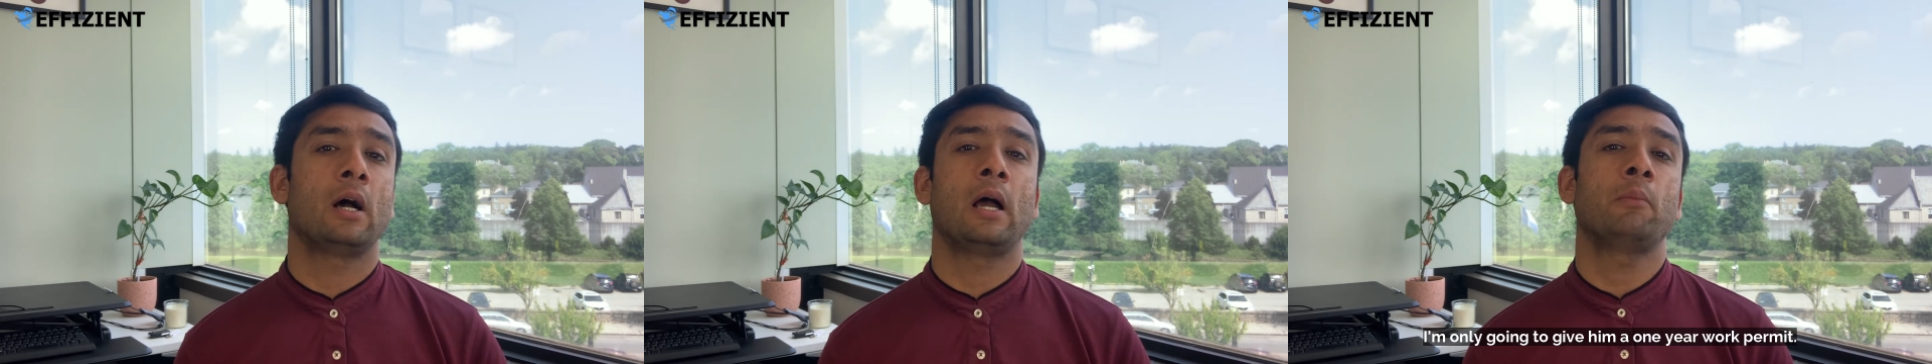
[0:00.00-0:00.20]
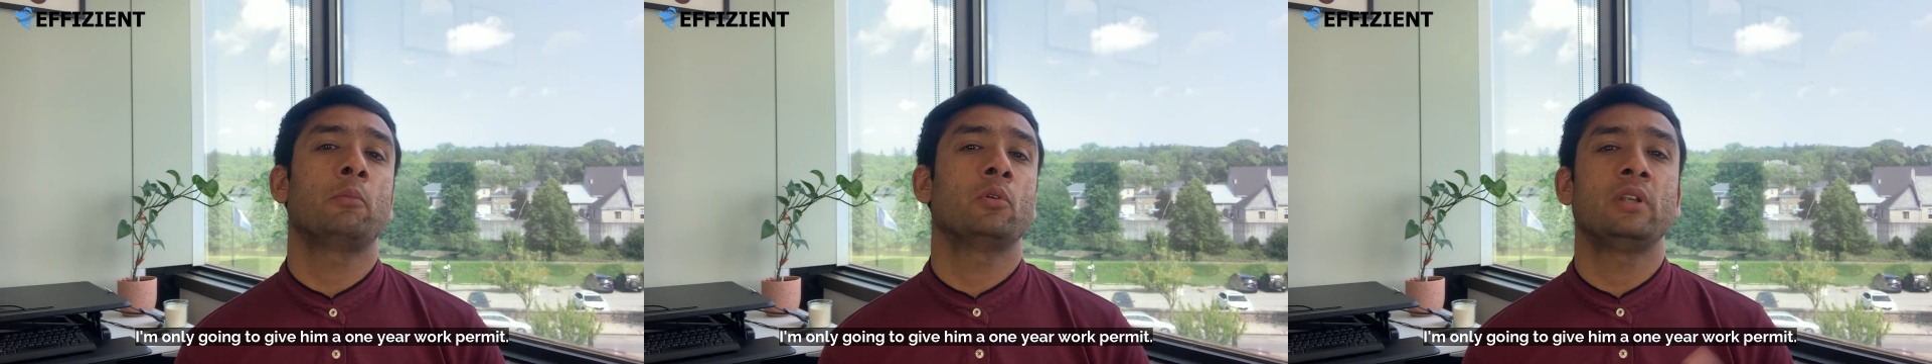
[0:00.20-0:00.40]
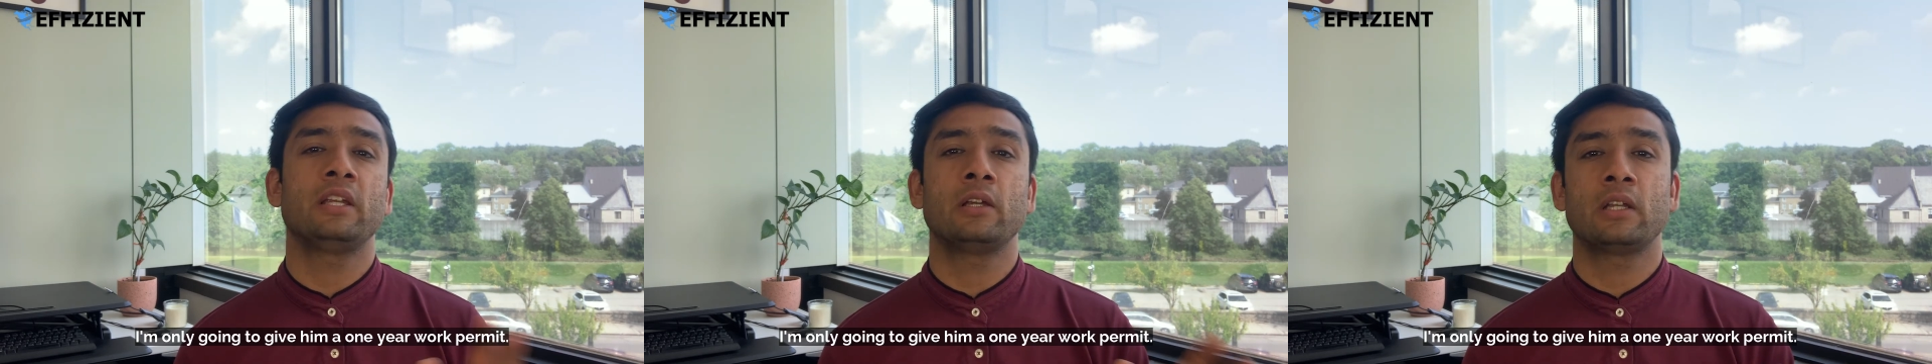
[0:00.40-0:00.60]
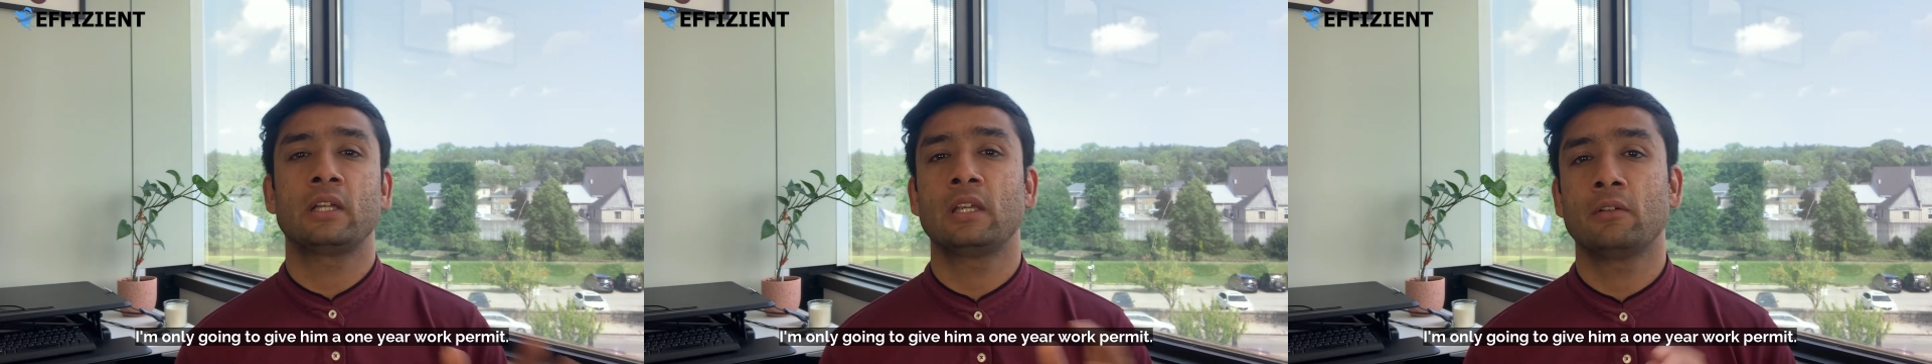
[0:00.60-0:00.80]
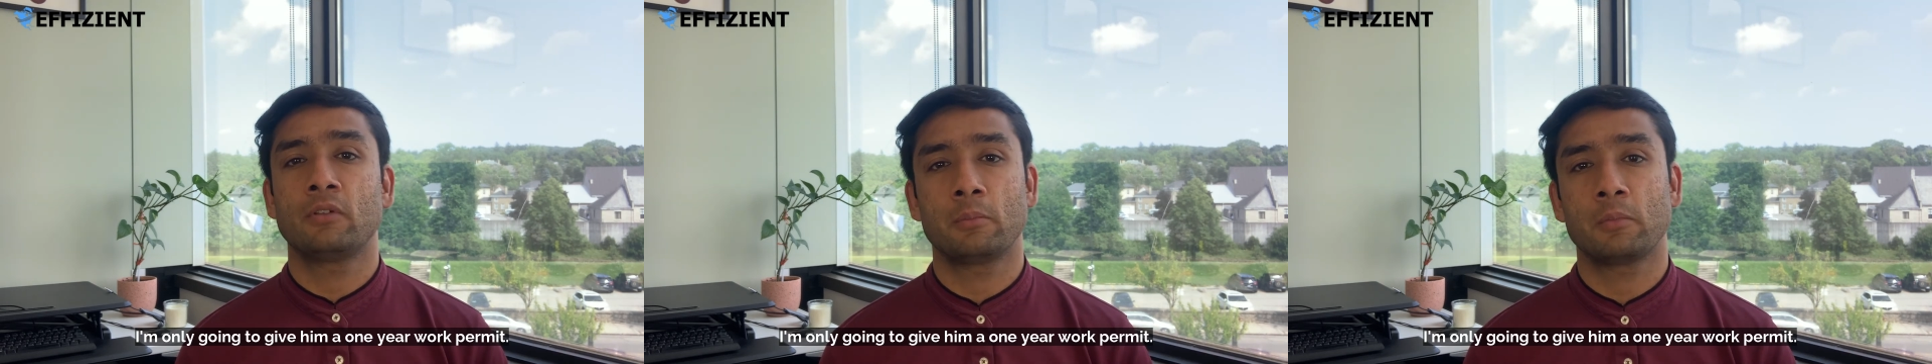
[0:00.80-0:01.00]
I'm only going to
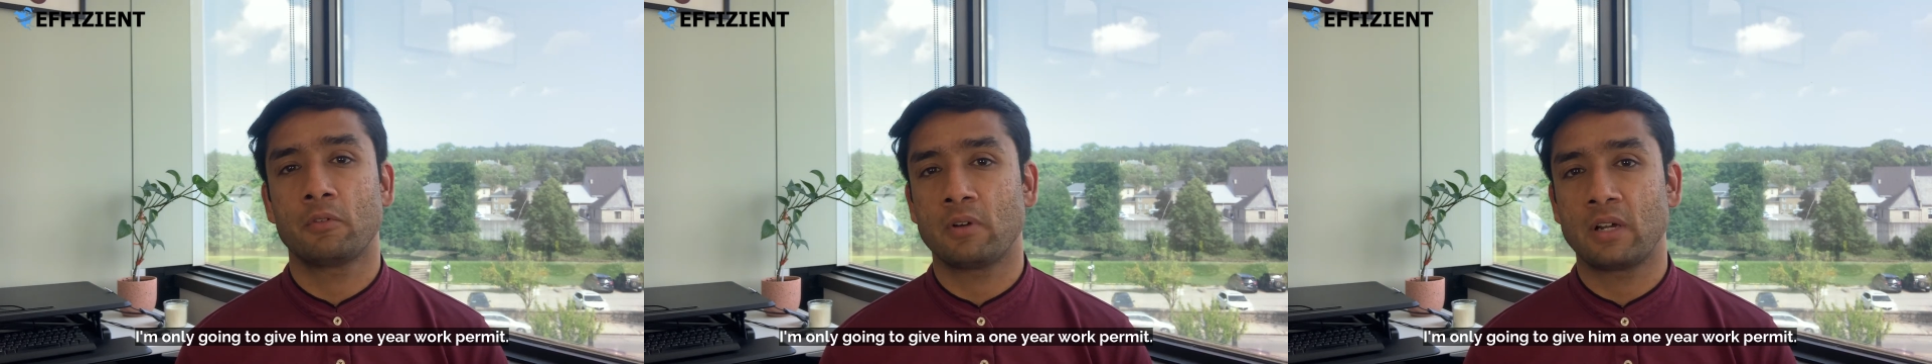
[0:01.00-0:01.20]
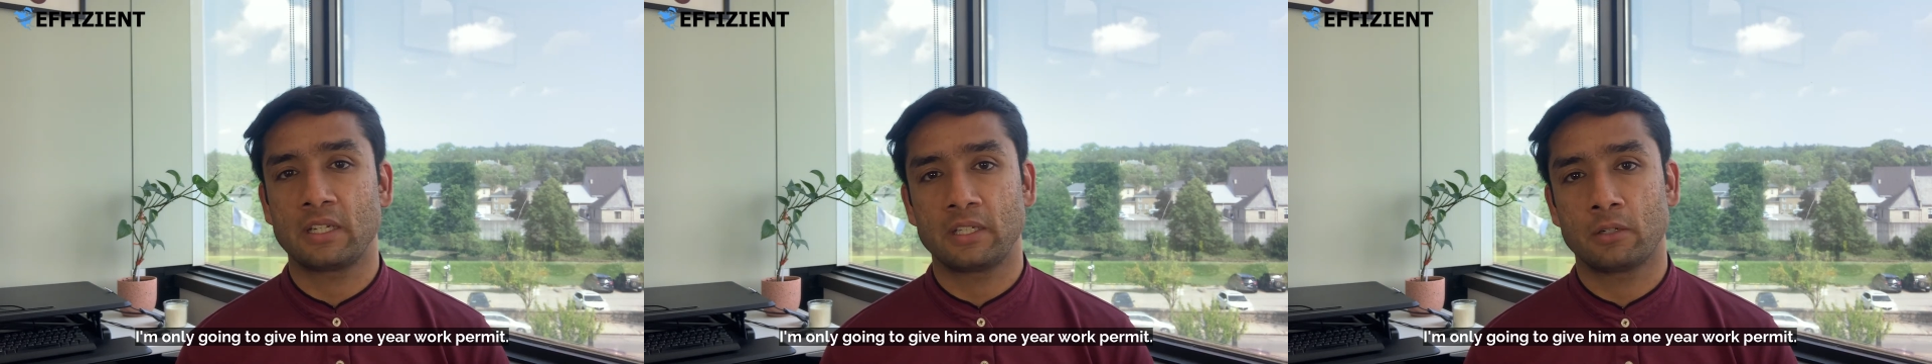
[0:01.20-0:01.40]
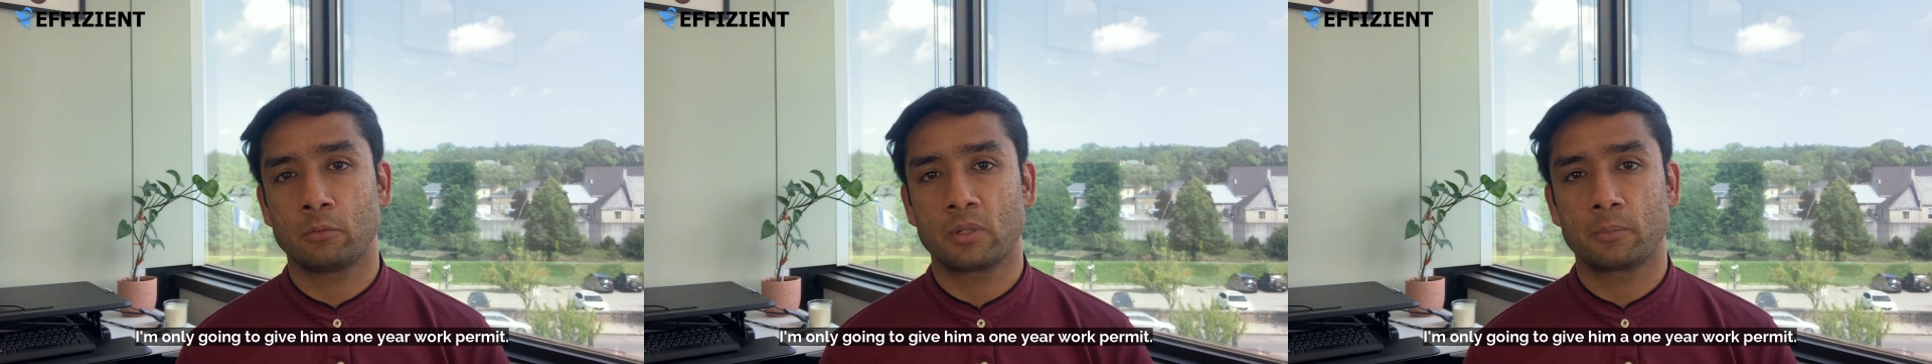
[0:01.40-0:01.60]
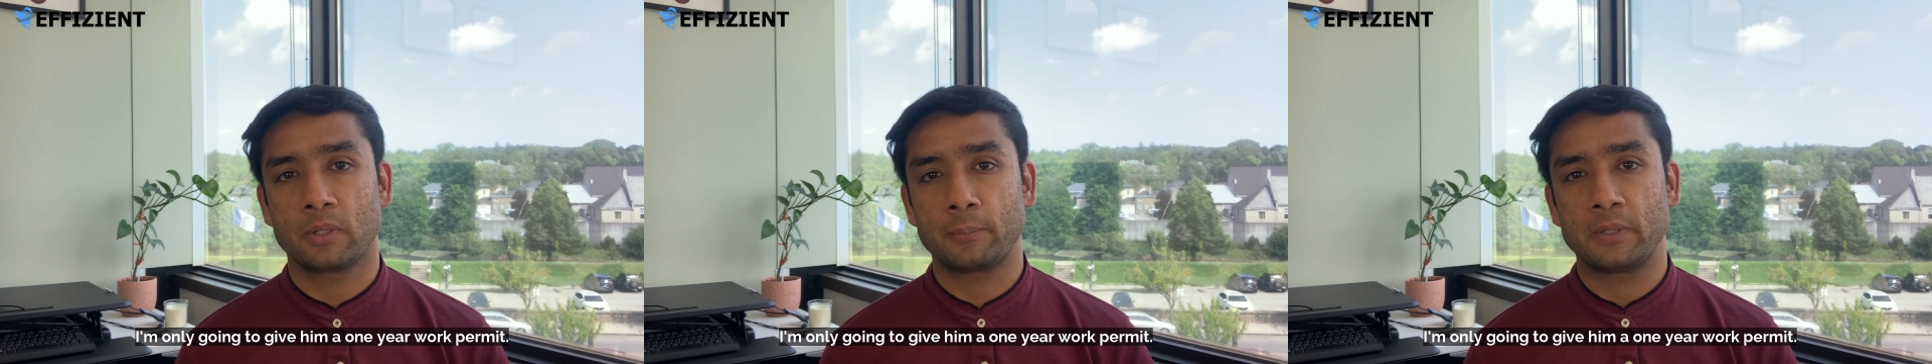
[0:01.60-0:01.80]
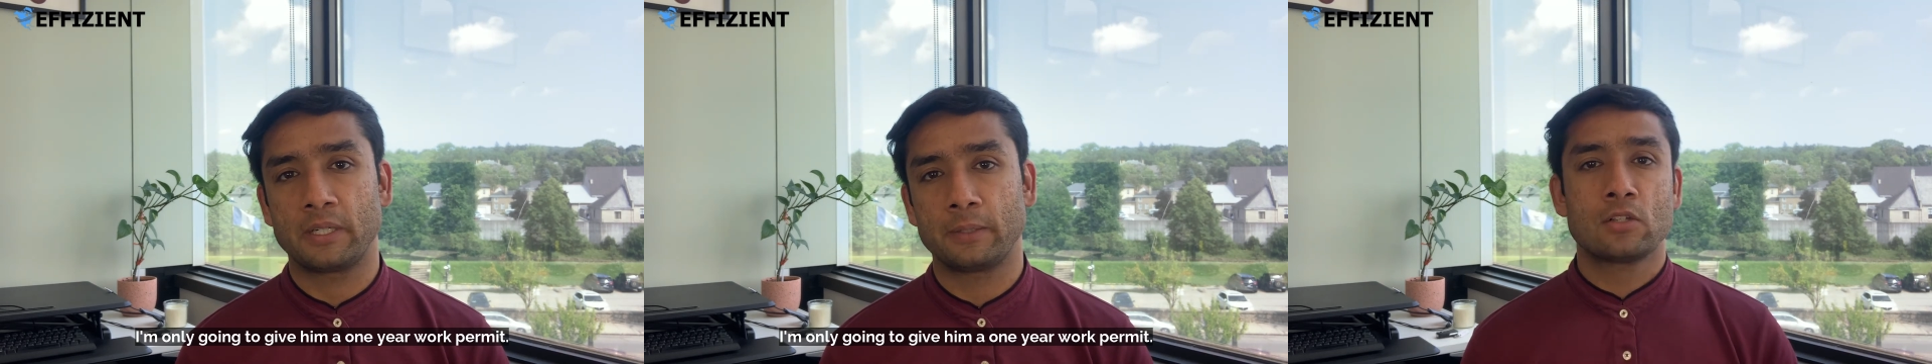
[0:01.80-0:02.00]
give him a 1-year work
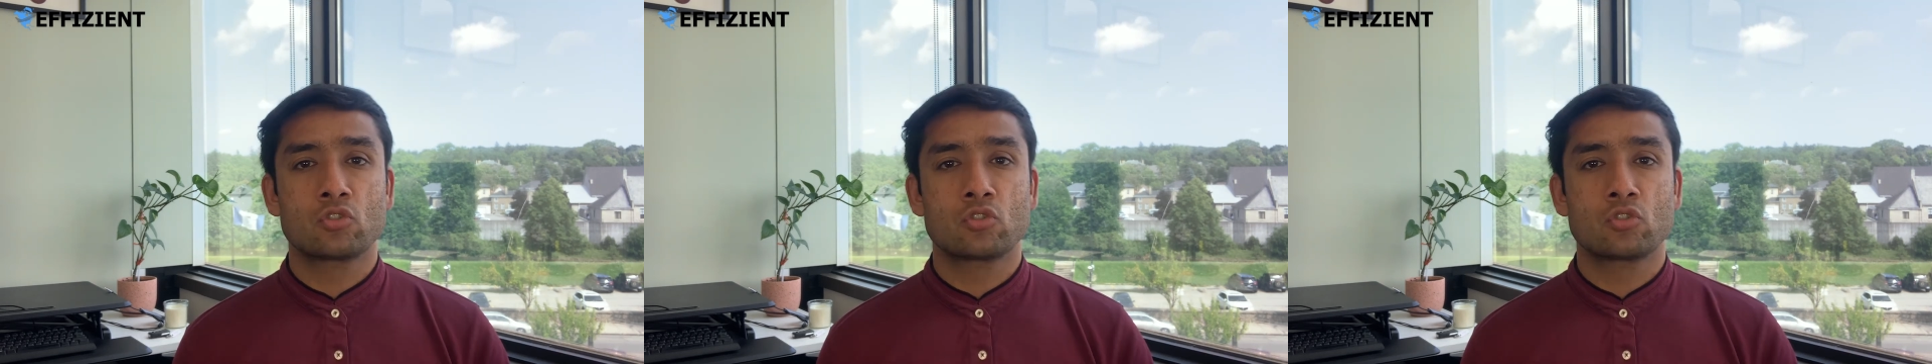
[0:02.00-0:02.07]
permit.